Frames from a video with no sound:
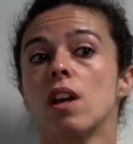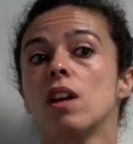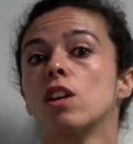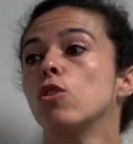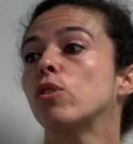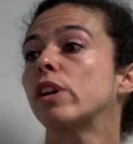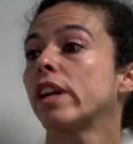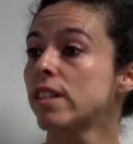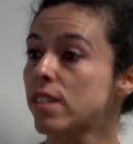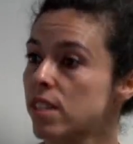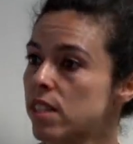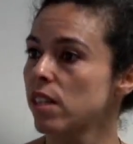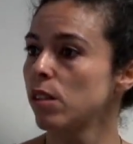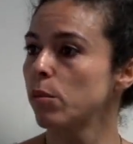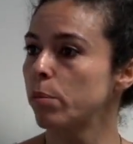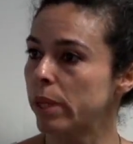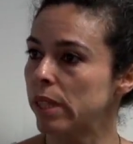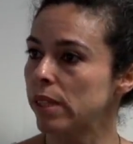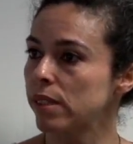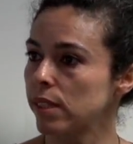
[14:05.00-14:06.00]
you can still
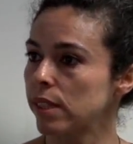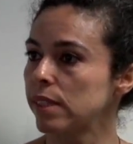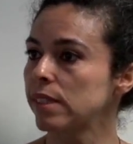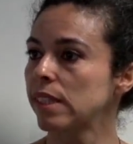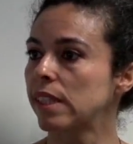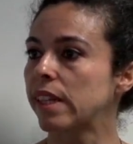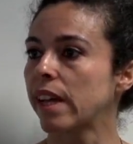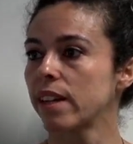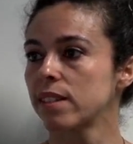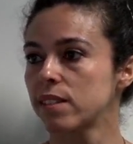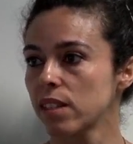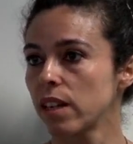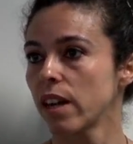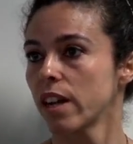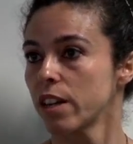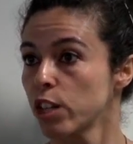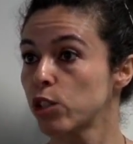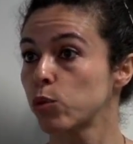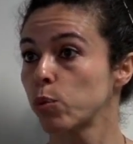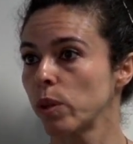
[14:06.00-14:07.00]
build the indicator
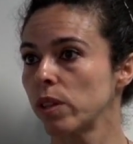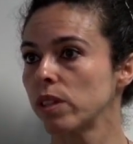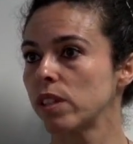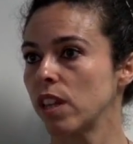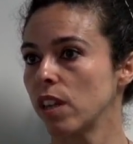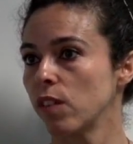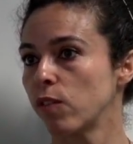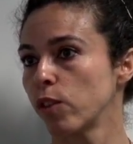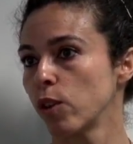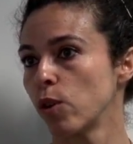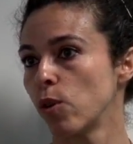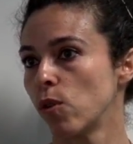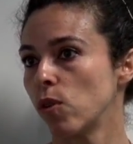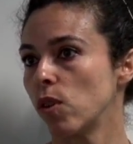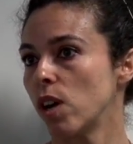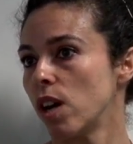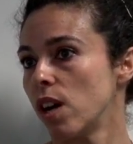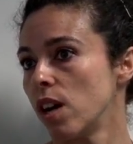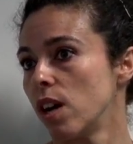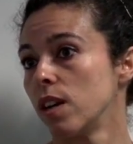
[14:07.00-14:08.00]
and it will give you
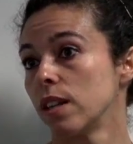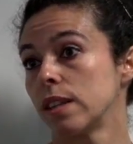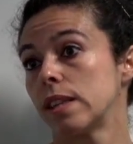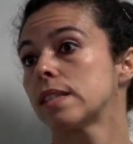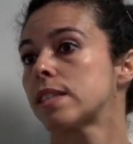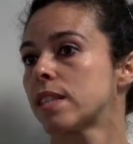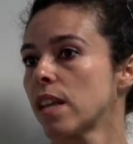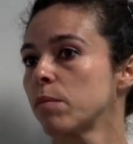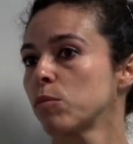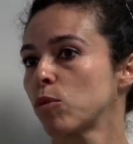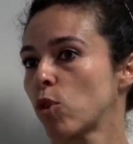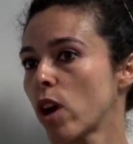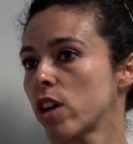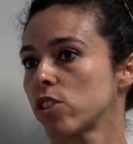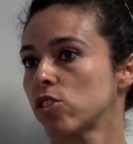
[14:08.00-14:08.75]
the same